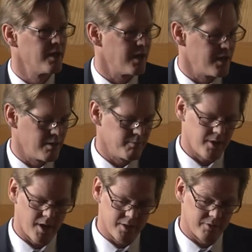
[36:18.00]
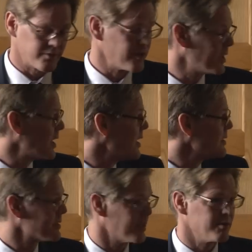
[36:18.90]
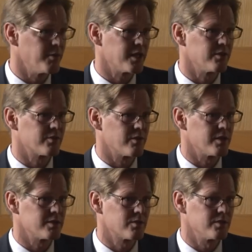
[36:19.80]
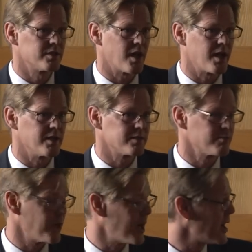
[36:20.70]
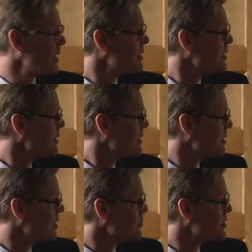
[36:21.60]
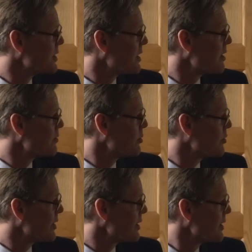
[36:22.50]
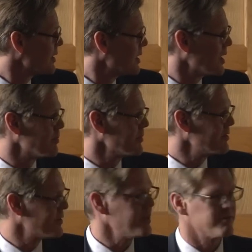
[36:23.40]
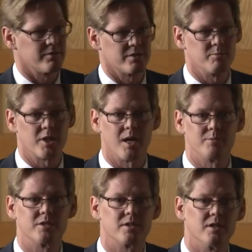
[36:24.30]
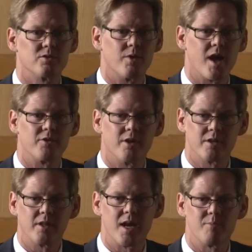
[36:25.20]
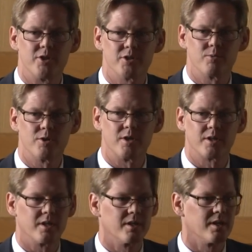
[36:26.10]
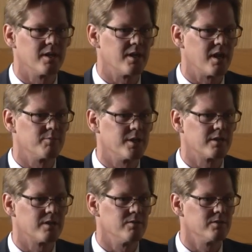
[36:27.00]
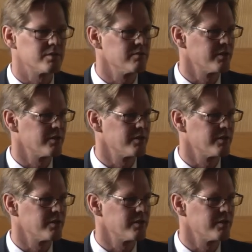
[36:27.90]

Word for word: um, on the front lines and making sure that it's good science behind the numbers that are reported. Um, even if sometimes it's, it's rather unglamorous work, and, and I've been accused